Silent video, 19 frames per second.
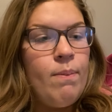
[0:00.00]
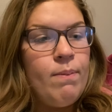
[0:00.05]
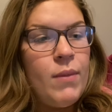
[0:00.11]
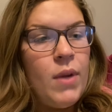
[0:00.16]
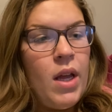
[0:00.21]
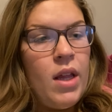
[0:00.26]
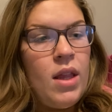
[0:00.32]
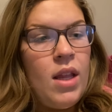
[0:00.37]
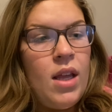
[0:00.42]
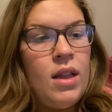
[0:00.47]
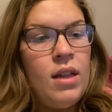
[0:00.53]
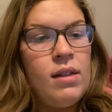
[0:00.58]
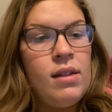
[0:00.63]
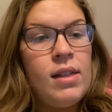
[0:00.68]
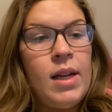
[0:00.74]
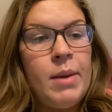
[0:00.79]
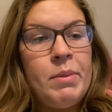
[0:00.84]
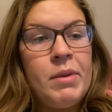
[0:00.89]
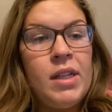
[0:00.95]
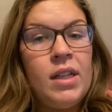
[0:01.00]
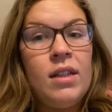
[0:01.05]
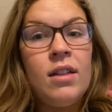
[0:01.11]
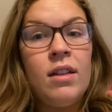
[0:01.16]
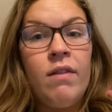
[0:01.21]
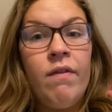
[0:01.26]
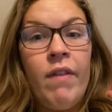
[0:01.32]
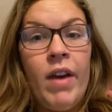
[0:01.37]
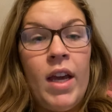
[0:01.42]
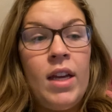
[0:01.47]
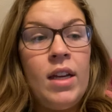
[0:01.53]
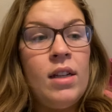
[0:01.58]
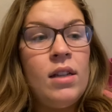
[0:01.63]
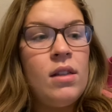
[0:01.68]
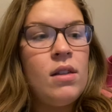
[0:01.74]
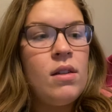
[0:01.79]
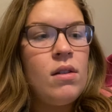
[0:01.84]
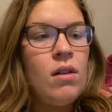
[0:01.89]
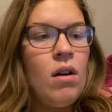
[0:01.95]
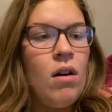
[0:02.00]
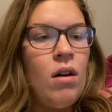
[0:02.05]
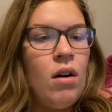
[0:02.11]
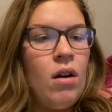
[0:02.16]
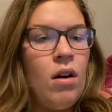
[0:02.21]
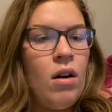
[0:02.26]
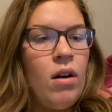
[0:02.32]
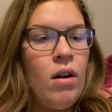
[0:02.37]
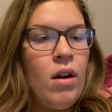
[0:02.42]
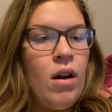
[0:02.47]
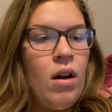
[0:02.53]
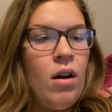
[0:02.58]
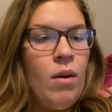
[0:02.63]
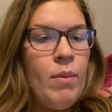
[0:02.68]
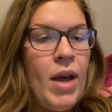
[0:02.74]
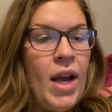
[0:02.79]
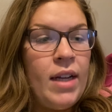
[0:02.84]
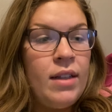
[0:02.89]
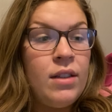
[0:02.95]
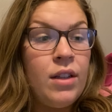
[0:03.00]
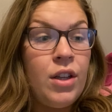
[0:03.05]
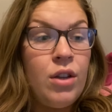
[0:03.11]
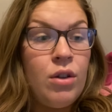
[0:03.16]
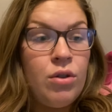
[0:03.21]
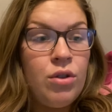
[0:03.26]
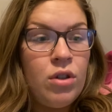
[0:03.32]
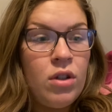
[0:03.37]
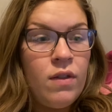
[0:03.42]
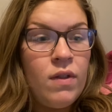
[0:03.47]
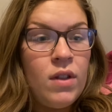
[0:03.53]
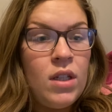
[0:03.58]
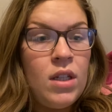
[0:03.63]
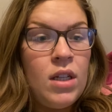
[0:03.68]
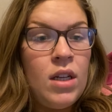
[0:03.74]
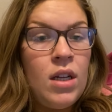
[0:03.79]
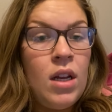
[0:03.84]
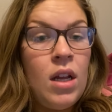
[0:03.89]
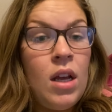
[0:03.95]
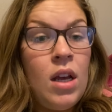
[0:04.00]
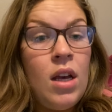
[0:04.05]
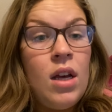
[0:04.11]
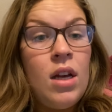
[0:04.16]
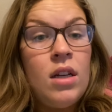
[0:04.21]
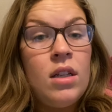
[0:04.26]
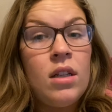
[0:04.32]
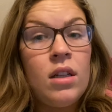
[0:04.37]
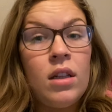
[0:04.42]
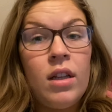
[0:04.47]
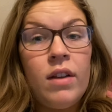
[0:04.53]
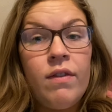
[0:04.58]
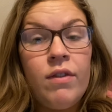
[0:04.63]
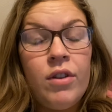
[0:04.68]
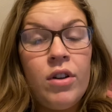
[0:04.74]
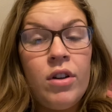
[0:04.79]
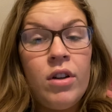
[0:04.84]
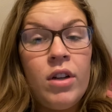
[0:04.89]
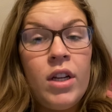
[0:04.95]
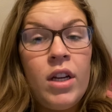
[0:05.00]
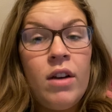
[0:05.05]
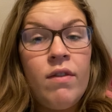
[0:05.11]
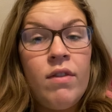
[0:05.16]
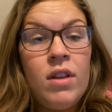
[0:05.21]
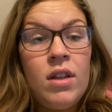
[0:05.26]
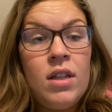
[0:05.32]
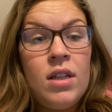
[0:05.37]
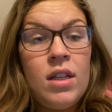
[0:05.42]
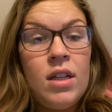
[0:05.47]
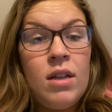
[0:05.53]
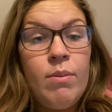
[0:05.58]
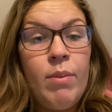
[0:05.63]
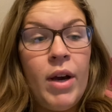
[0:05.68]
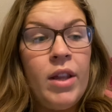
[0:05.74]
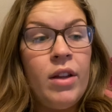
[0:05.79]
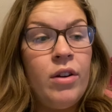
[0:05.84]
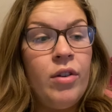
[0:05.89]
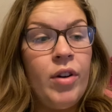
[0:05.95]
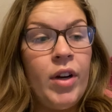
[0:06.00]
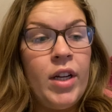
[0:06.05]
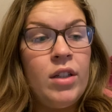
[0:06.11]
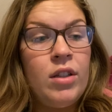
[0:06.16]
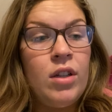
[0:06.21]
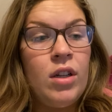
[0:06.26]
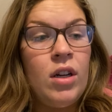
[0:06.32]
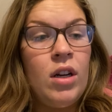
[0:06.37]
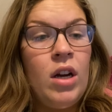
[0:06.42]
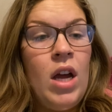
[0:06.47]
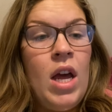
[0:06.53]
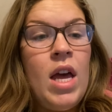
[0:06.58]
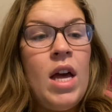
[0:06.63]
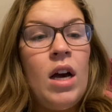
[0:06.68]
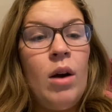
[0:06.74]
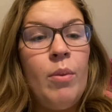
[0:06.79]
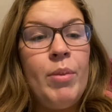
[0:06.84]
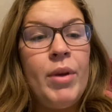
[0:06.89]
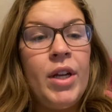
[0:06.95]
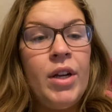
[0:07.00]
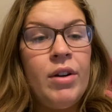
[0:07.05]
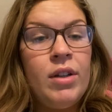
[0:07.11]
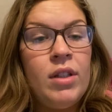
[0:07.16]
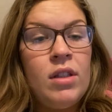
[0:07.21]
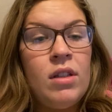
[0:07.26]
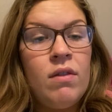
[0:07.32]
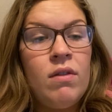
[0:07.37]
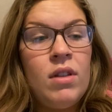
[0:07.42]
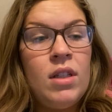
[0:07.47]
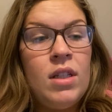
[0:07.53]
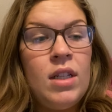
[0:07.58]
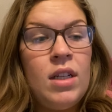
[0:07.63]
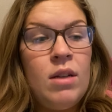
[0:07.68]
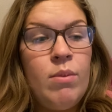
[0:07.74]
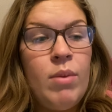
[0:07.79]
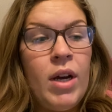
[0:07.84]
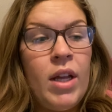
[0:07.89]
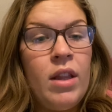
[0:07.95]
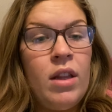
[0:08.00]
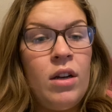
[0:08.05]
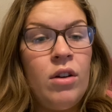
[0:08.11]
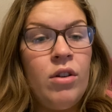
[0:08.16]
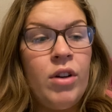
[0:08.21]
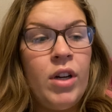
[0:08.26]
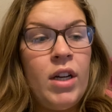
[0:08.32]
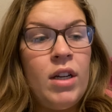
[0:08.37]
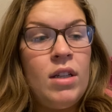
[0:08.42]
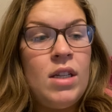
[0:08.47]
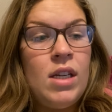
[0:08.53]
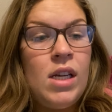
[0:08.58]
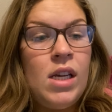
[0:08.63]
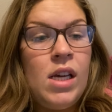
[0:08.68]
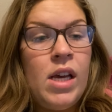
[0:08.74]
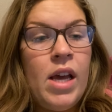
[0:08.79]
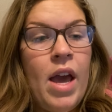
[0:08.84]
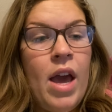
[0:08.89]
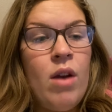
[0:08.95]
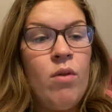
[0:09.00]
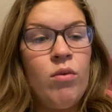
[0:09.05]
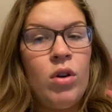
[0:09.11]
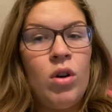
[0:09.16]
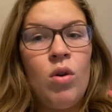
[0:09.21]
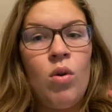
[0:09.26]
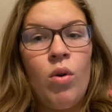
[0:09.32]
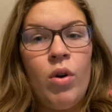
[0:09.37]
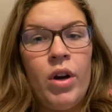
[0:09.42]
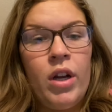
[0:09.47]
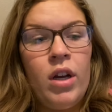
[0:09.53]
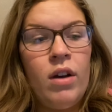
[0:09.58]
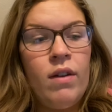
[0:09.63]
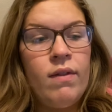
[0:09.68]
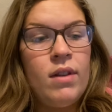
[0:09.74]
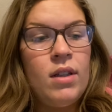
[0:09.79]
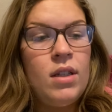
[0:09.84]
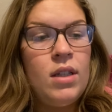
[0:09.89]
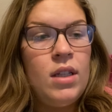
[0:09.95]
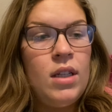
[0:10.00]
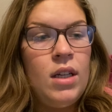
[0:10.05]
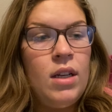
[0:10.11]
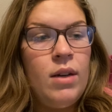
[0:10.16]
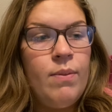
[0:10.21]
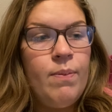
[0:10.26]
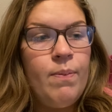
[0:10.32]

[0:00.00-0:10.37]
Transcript: And then the steps in conveyance are execution of the deed, delivery of the deed by the grantor, appearance of the deed by the grantee, and recording of the deed.